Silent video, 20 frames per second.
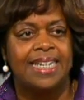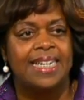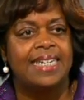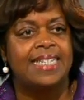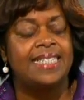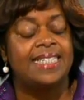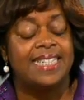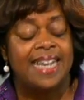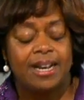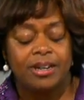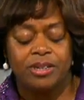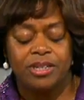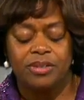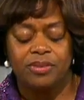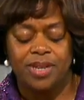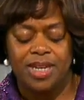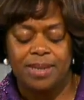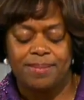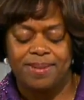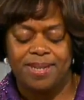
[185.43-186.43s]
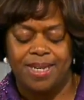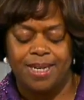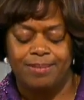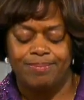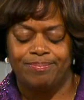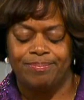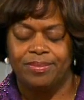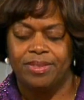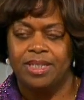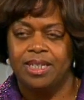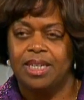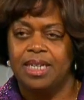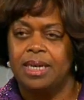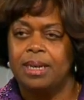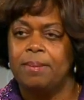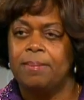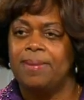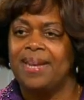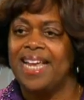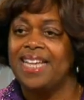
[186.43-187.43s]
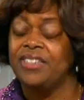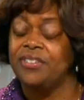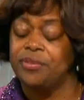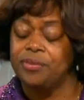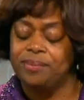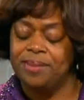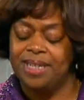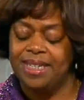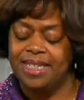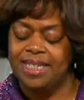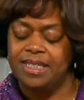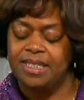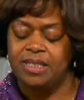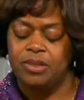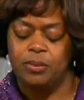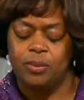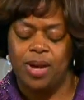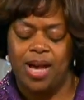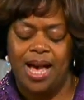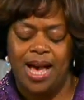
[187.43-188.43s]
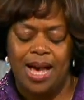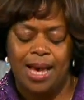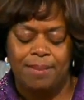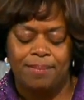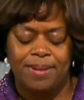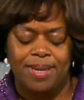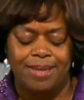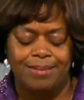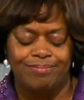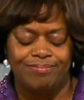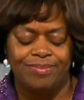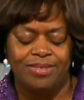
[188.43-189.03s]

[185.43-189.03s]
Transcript: In Saudi Arabia, blasphemy against the Wahhabi,